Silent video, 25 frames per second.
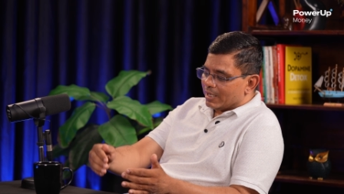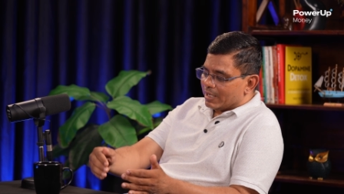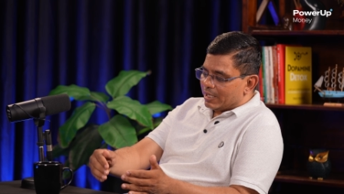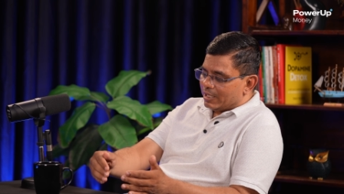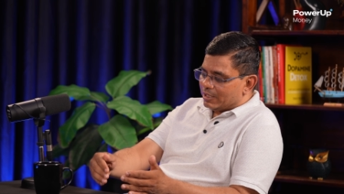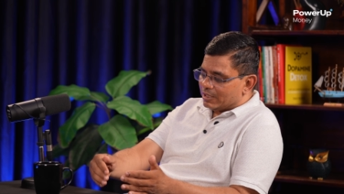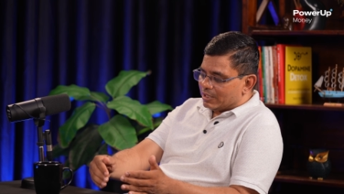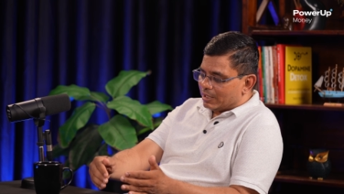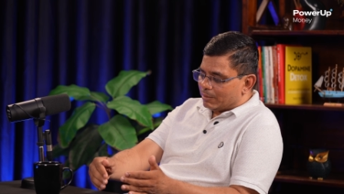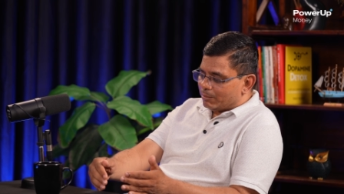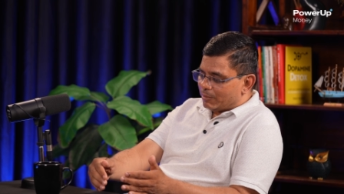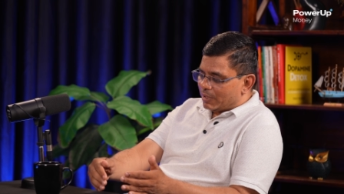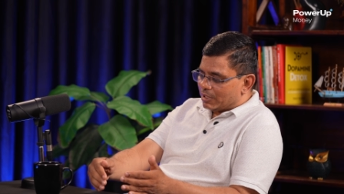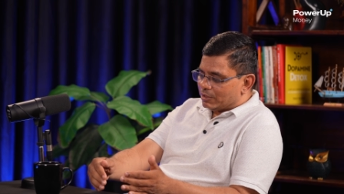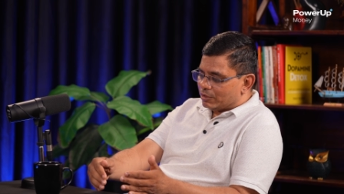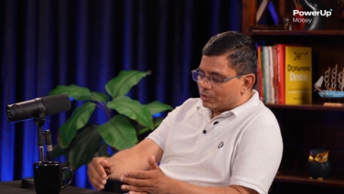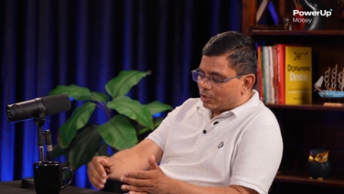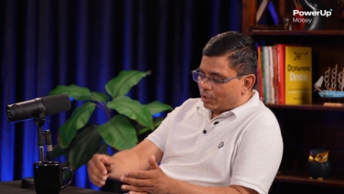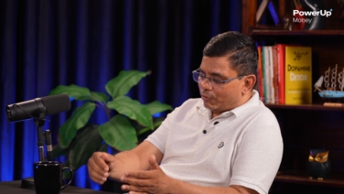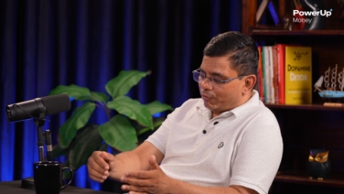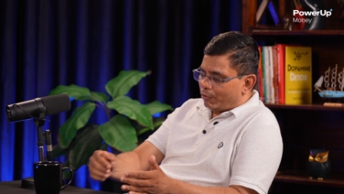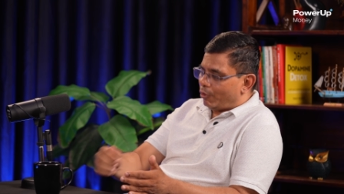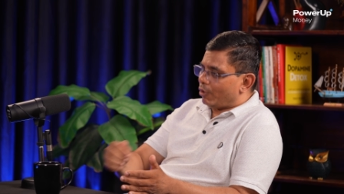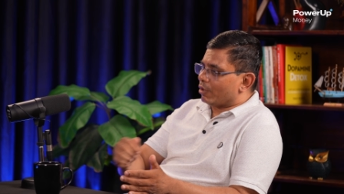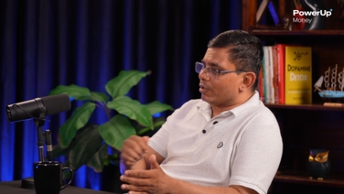In the month
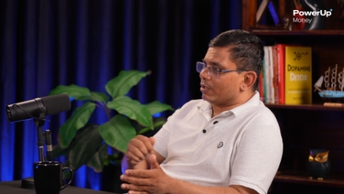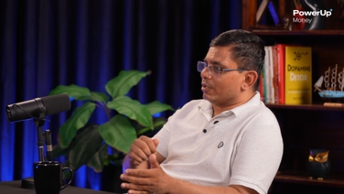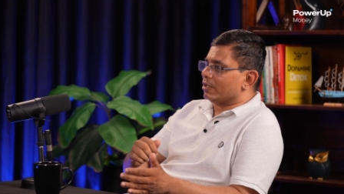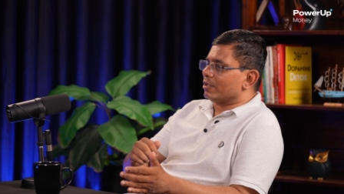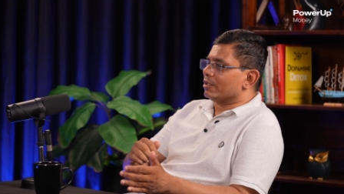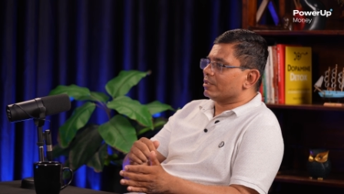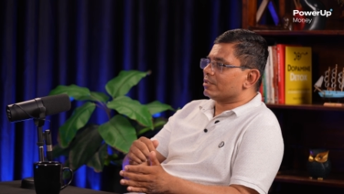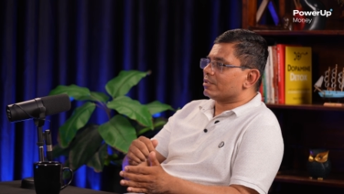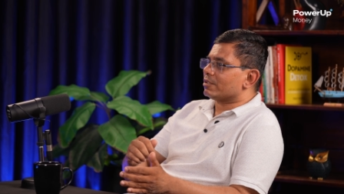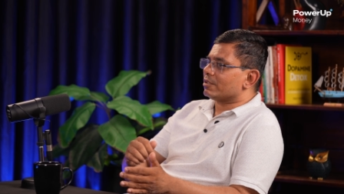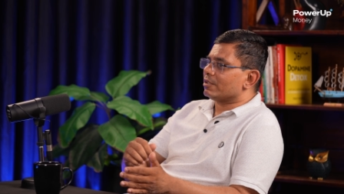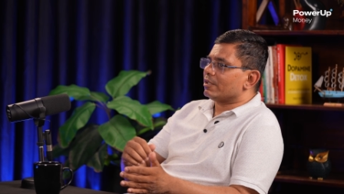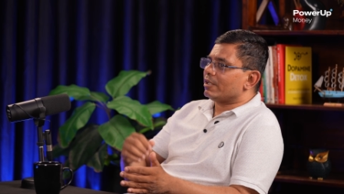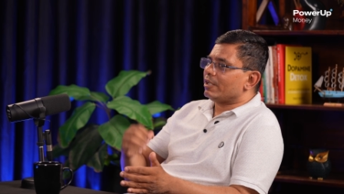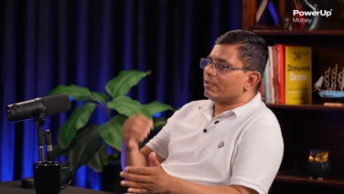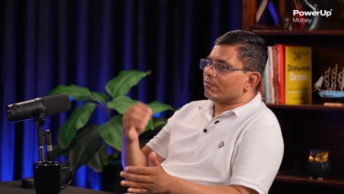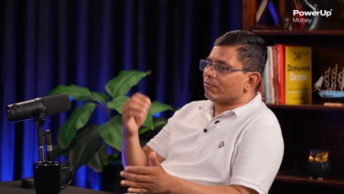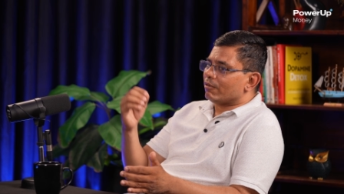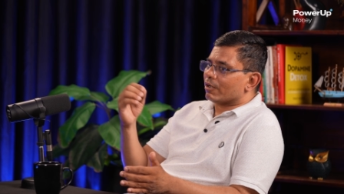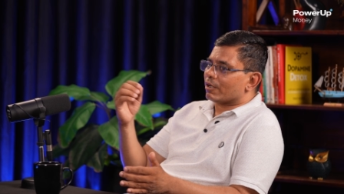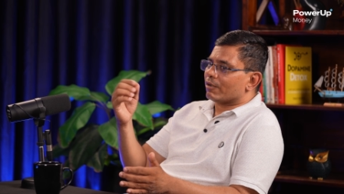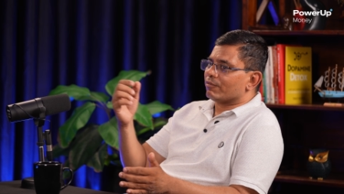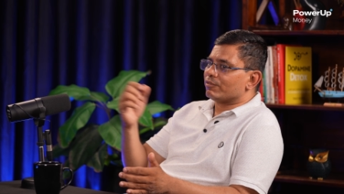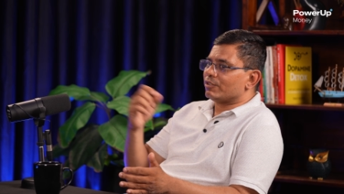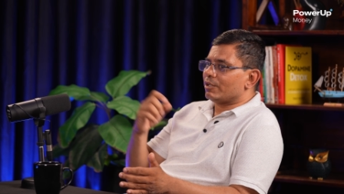of August, in
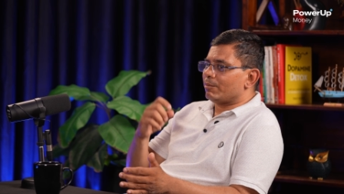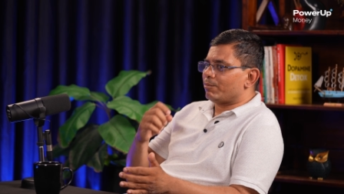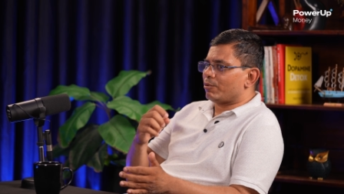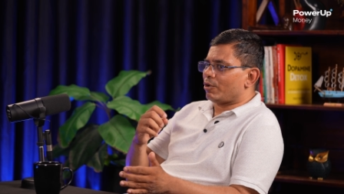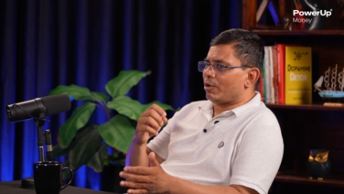one of the